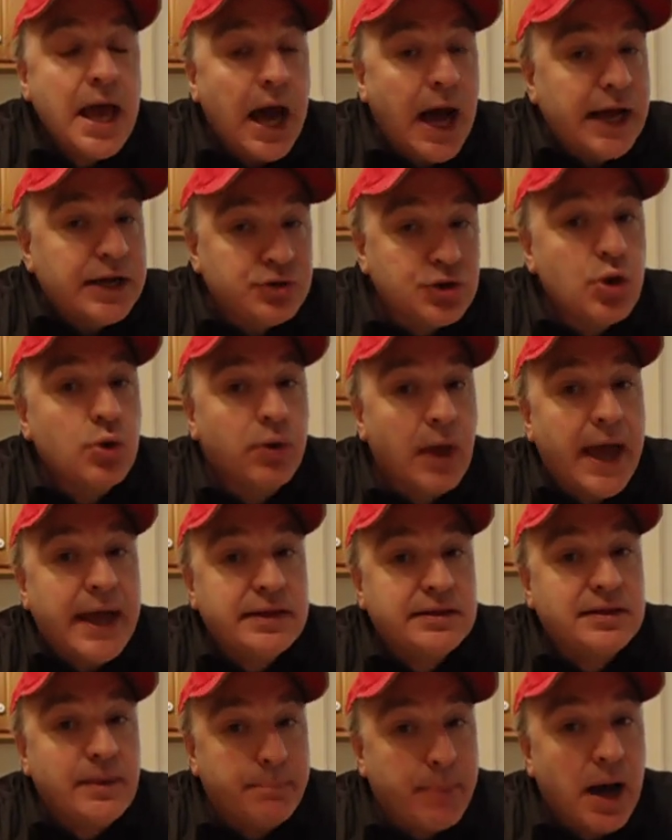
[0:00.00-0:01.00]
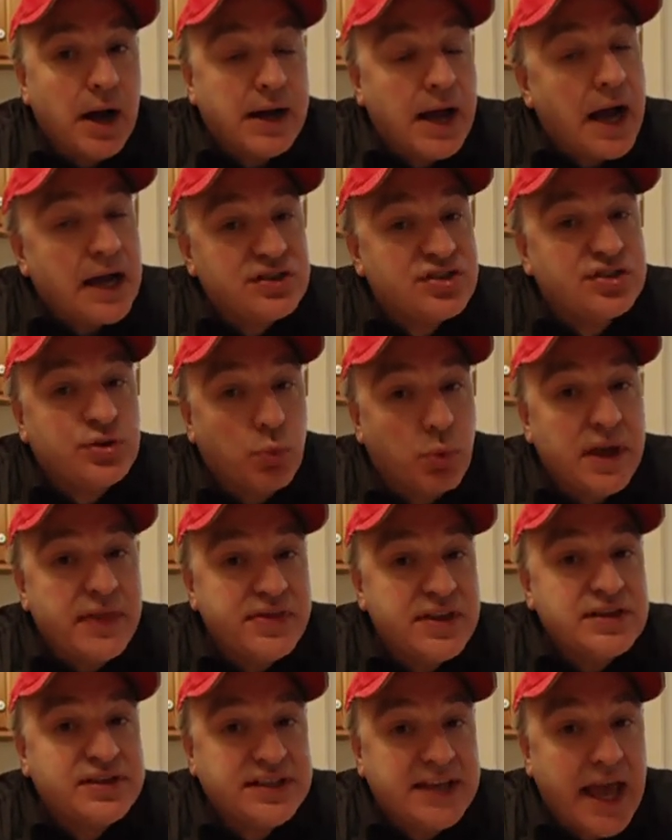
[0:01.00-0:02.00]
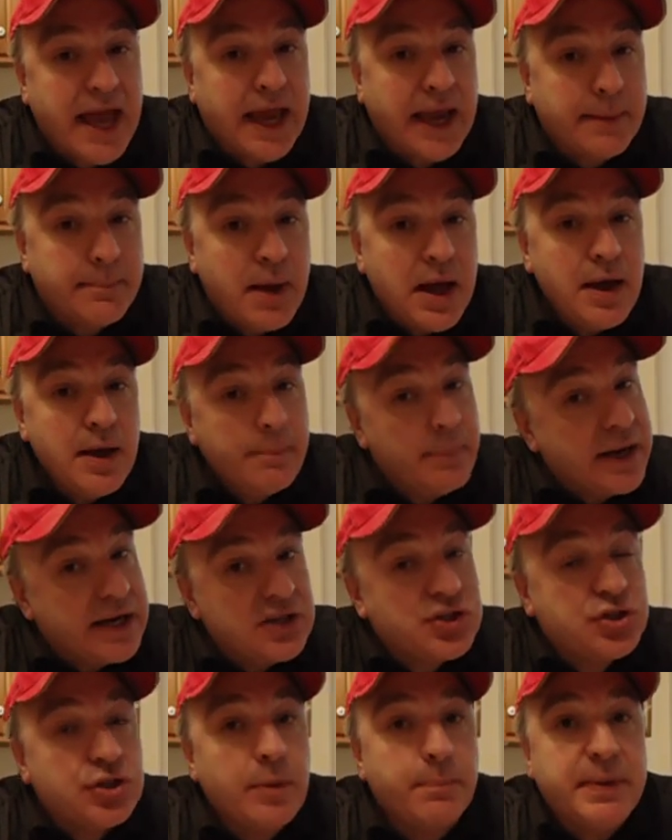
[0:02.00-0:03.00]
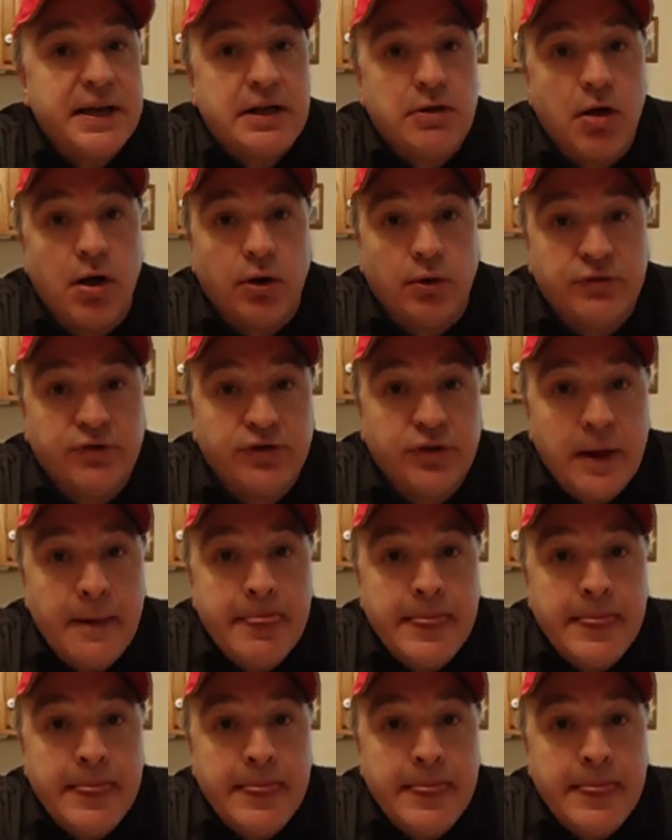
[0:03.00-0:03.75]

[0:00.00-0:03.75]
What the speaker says: I do like the Buckeyes to win this game, but it should be close.